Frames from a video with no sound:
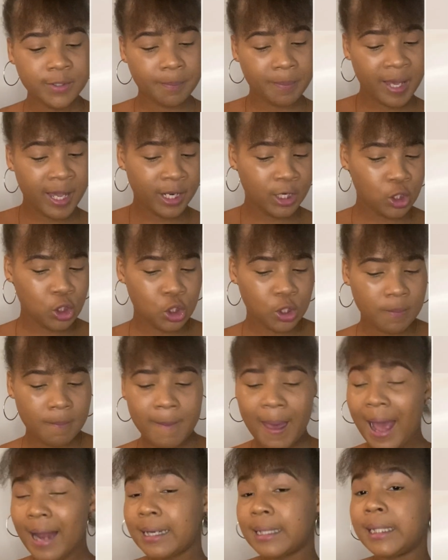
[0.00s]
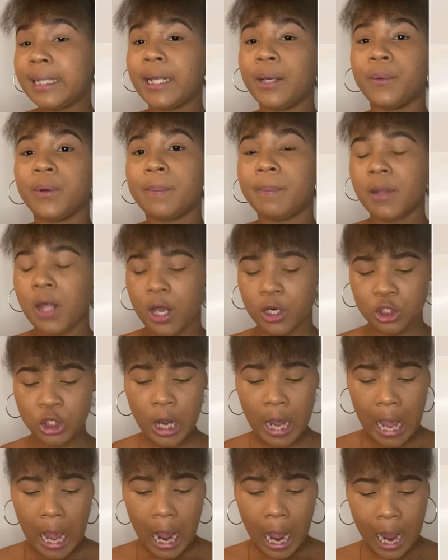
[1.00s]
Pinch Matte Liquid Blush.
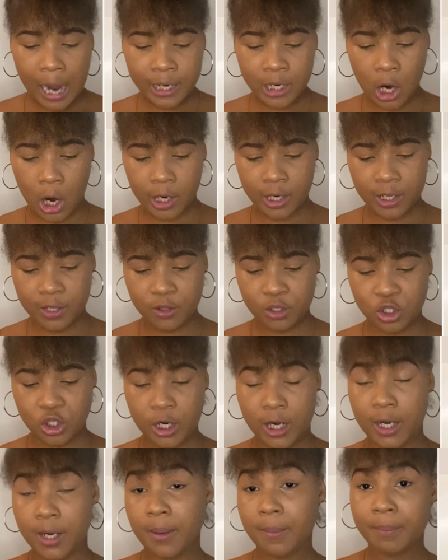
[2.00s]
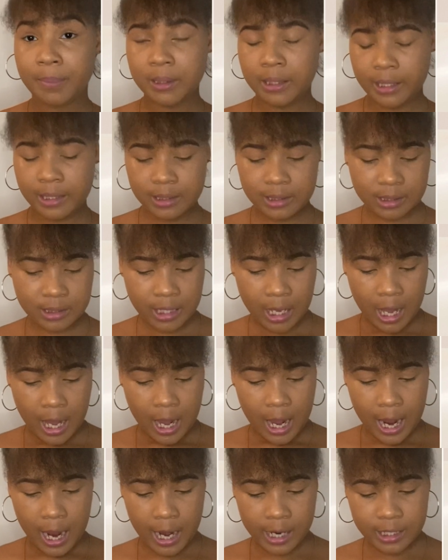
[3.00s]
I got it in the shade Bliss,
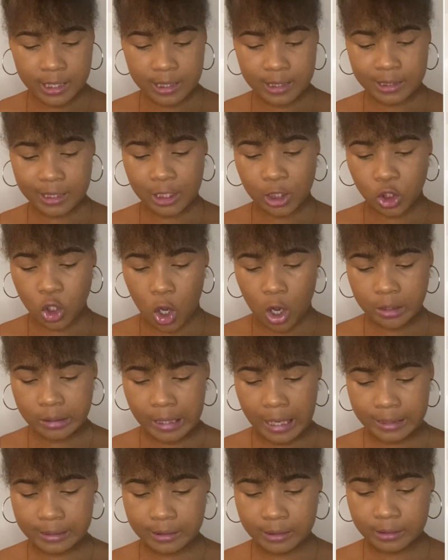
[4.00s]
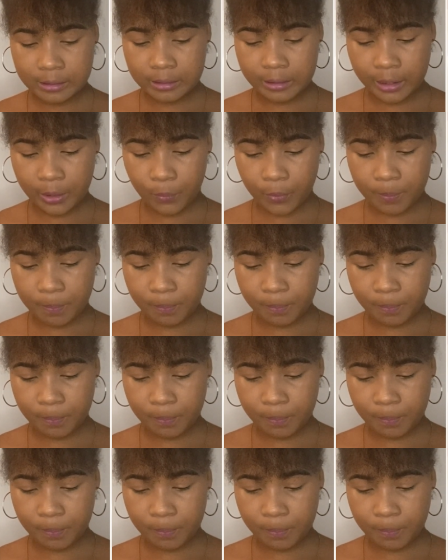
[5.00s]
and it is a long-lasting liquid